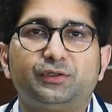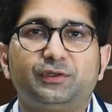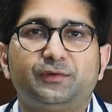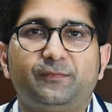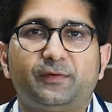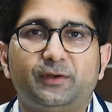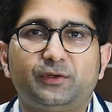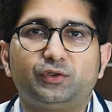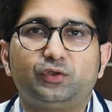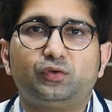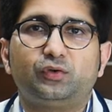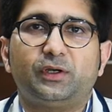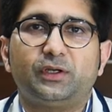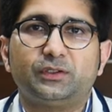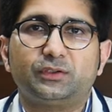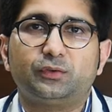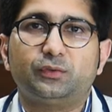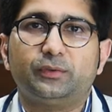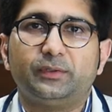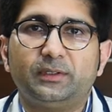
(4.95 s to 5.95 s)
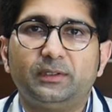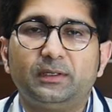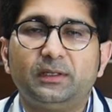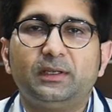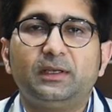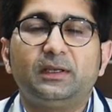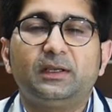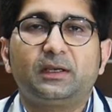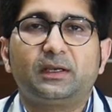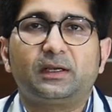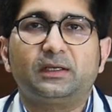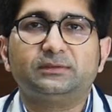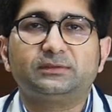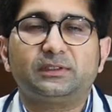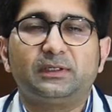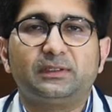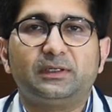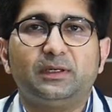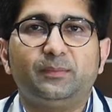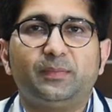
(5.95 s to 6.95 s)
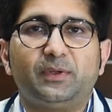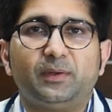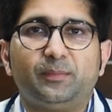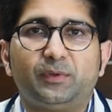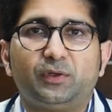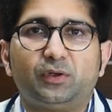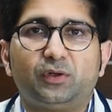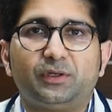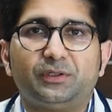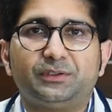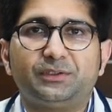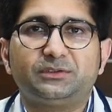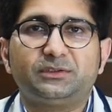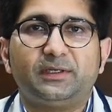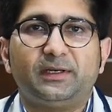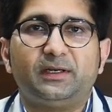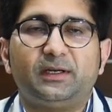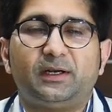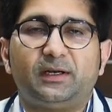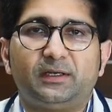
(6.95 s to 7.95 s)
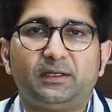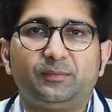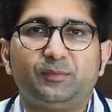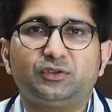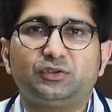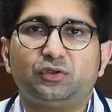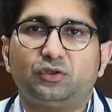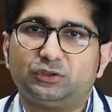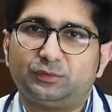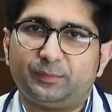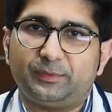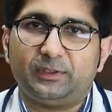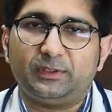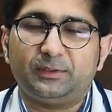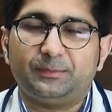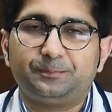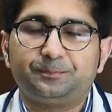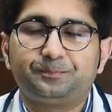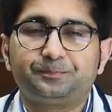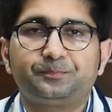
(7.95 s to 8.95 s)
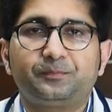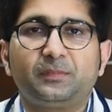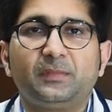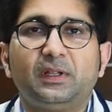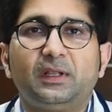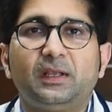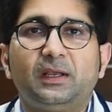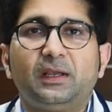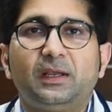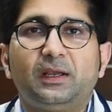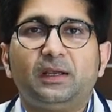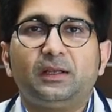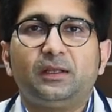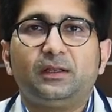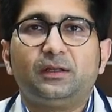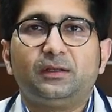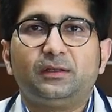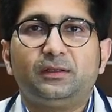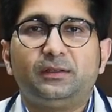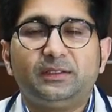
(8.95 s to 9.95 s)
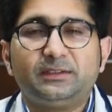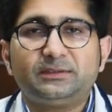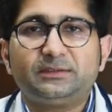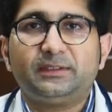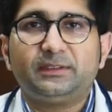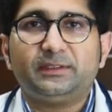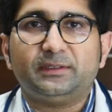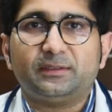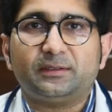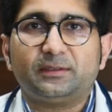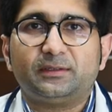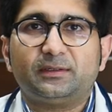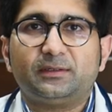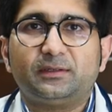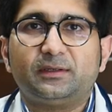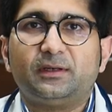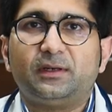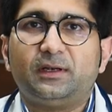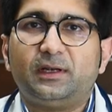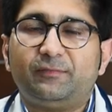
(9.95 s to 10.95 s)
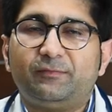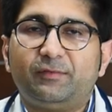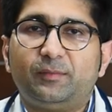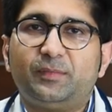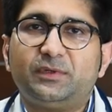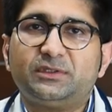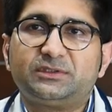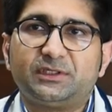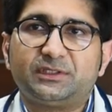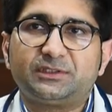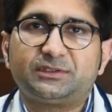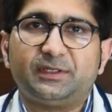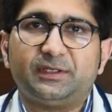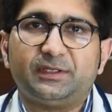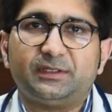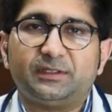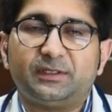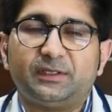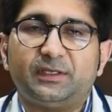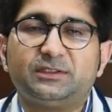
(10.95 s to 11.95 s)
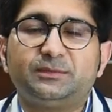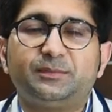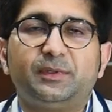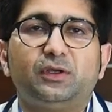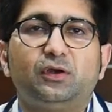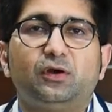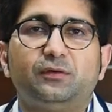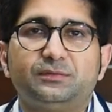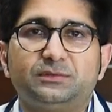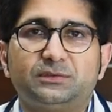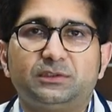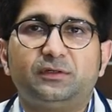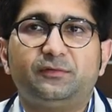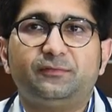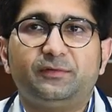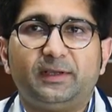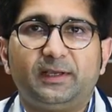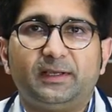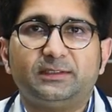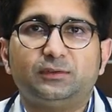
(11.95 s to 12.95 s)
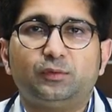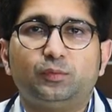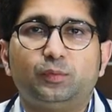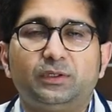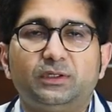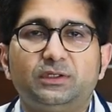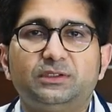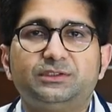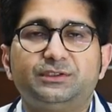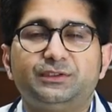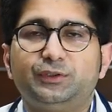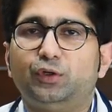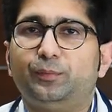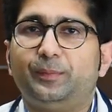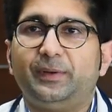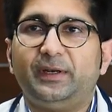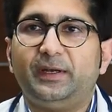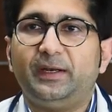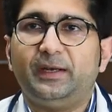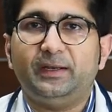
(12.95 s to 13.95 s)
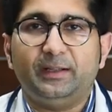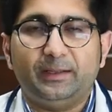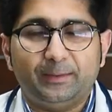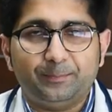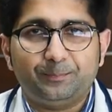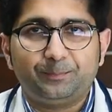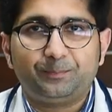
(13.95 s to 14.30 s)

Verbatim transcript: Shivanshu Raj Goyal, consultant pulmonologist at Artemis Hospital. This year, November 16th is being observed as the World COPD Day.